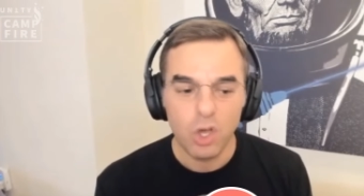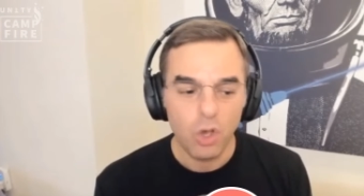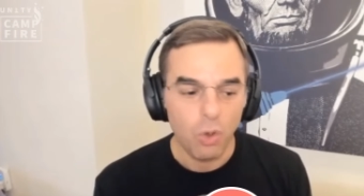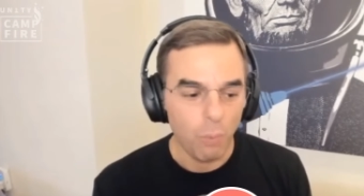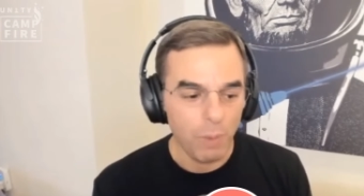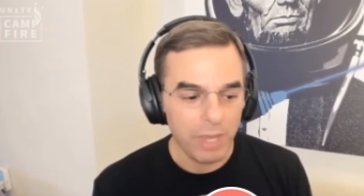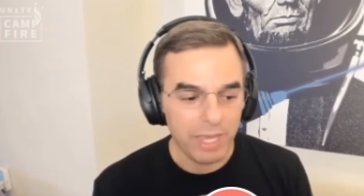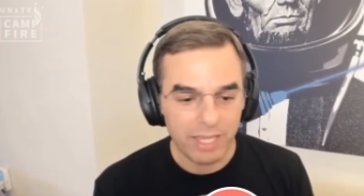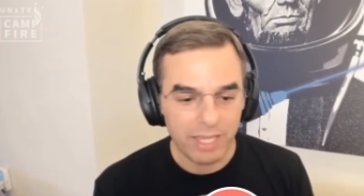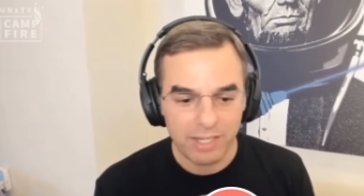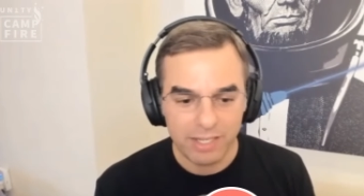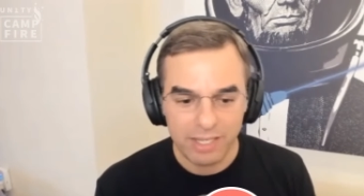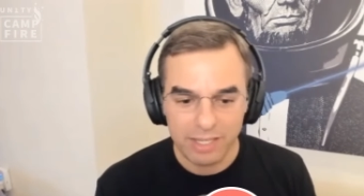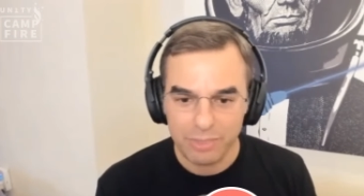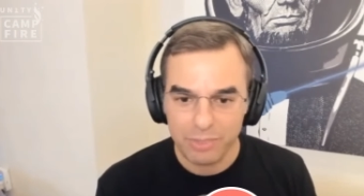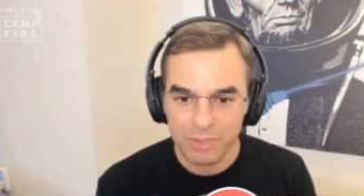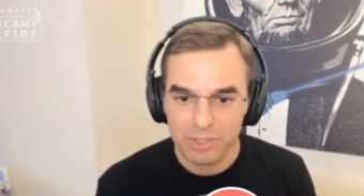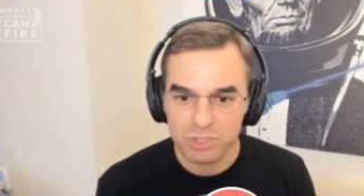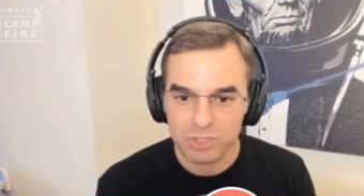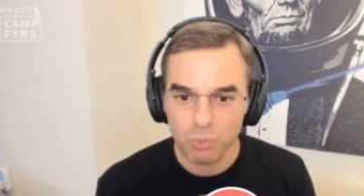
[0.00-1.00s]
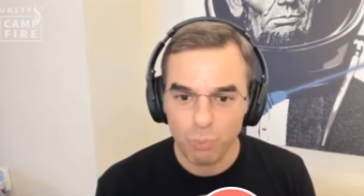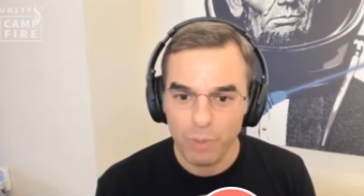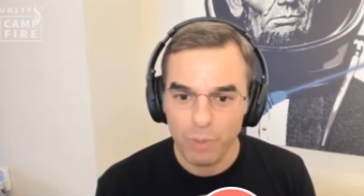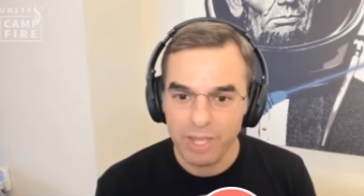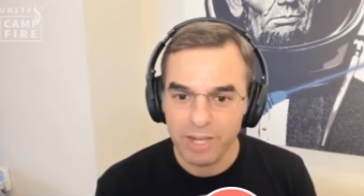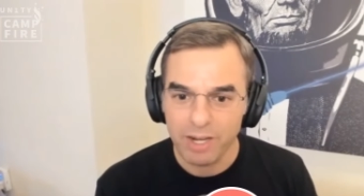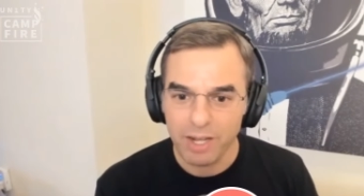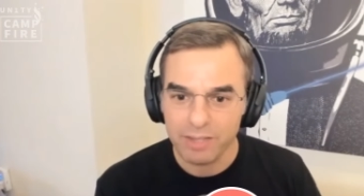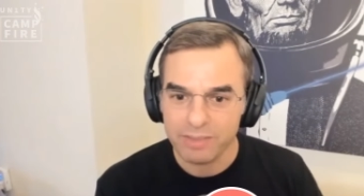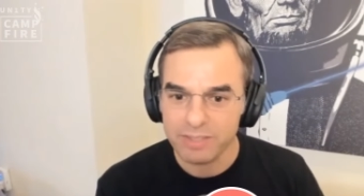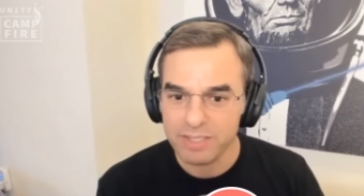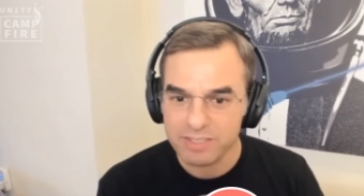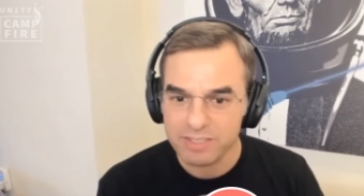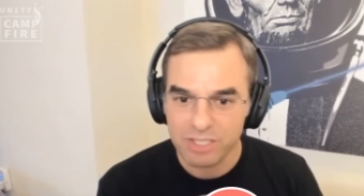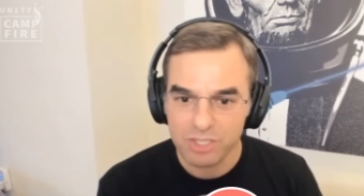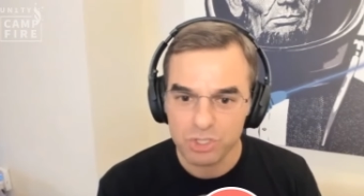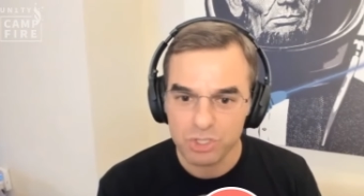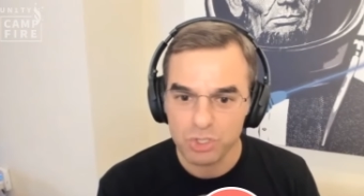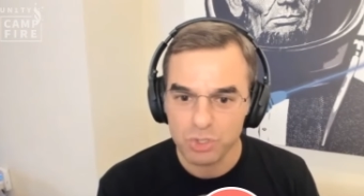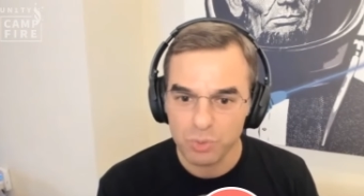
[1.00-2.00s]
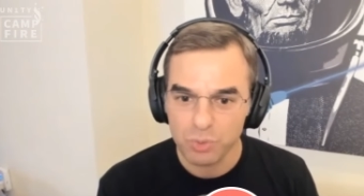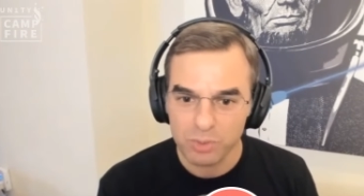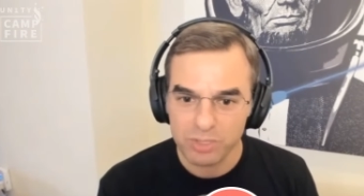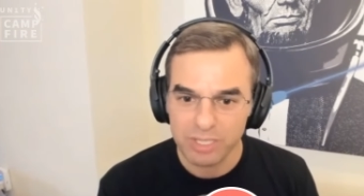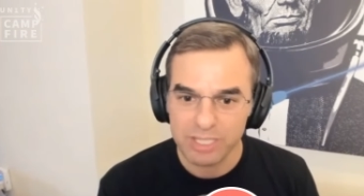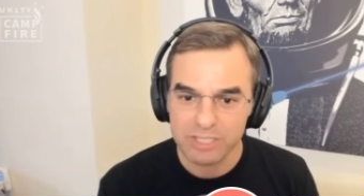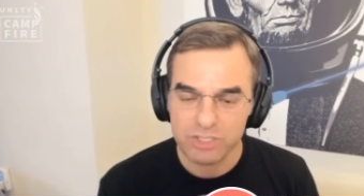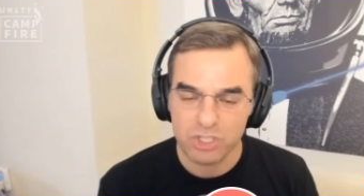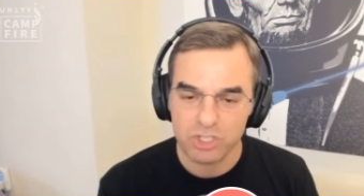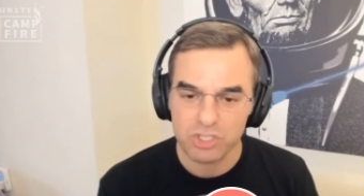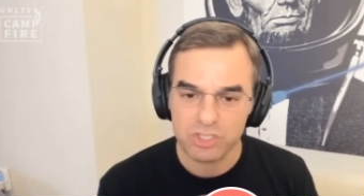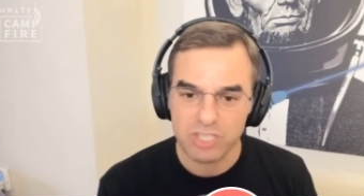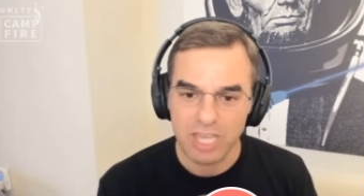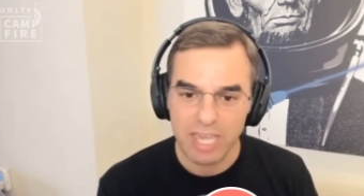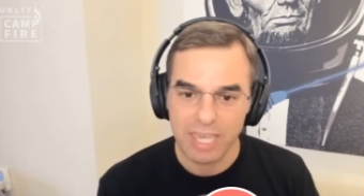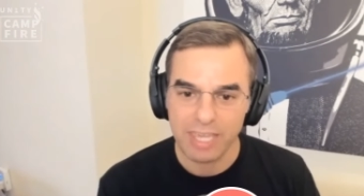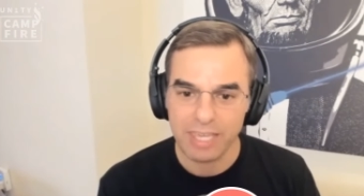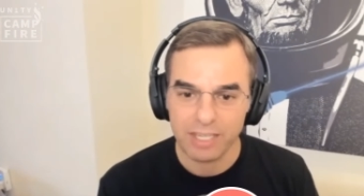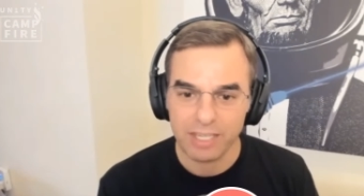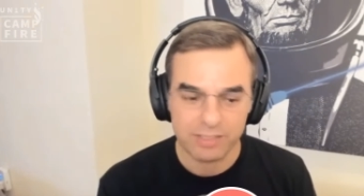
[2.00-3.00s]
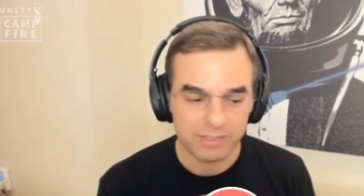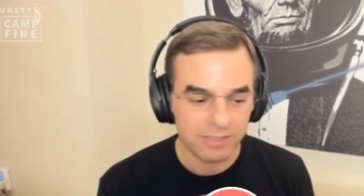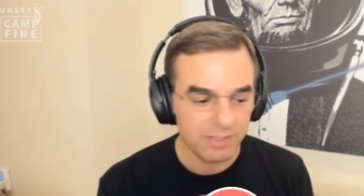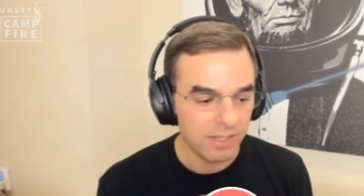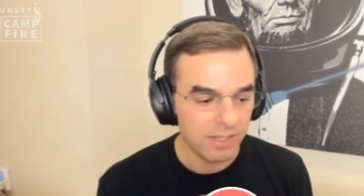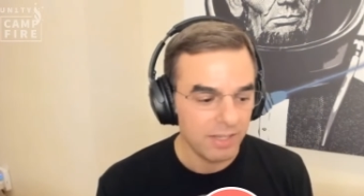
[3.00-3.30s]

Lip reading: We can get this win on this issue, and let's just take it.